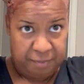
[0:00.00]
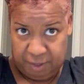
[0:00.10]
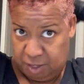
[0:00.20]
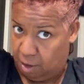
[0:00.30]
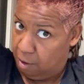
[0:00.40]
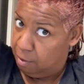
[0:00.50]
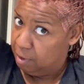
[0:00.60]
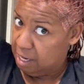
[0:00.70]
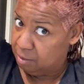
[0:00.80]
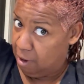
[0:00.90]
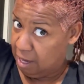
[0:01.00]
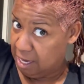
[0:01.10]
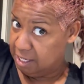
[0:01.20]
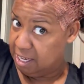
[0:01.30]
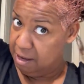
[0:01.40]
So that's why I
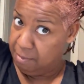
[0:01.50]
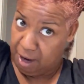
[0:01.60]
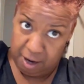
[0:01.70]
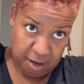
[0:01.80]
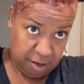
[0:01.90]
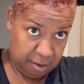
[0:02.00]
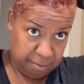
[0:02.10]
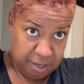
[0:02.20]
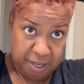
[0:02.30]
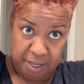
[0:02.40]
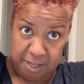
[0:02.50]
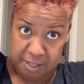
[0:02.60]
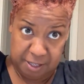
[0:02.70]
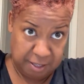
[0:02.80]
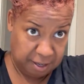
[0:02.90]
like to keep my hair up,
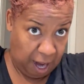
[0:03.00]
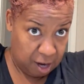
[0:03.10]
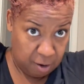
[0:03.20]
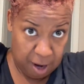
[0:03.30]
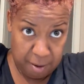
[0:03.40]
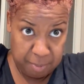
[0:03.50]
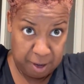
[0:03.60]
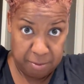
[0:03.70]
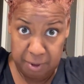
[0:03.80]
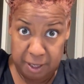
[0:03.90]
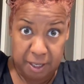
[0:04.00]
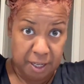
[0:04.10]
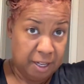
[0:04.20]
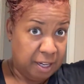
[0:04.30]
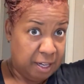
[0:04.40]
because I go out in public
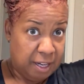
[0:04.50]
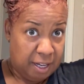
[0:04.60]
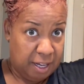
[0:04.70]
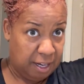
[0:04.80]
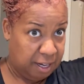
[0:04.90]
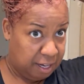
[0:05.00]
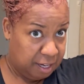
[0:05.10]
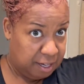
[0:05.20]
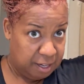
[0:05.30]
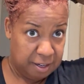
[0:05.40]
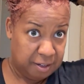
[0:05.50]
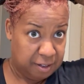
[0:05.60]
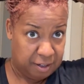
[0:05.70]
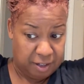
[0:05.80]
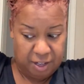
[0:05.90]
and
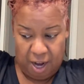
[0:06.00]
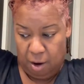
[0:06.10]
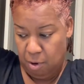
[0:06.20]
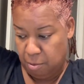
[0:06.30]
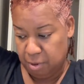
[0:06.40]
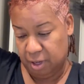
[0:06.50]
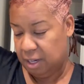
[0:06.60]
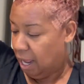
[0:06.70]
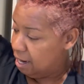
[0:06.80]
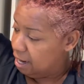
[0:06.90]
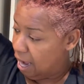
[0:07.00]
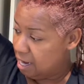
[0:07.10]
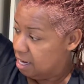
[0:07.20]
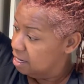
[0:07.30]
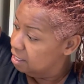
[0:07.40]
y'all won't believe, like I
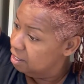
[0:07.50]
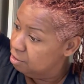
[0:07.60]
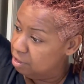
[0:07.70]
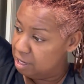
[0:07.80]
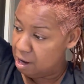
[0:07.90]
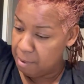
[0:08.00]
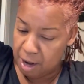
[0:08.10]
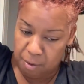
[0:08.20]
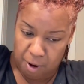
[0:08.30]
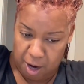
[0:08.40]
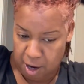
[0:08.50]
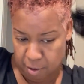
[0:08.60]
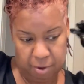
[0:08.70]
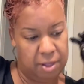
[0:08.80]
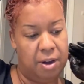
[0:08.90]
get literally no matter where I go,
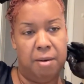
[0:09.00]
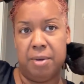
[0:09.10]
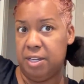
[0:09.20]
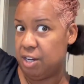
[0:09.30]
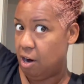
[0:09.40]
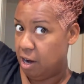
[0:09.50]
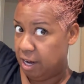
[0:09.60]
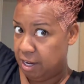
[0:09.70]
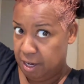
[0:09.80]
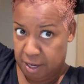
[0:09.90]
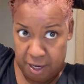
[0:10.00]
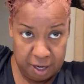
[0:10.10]
whether I'm in Target,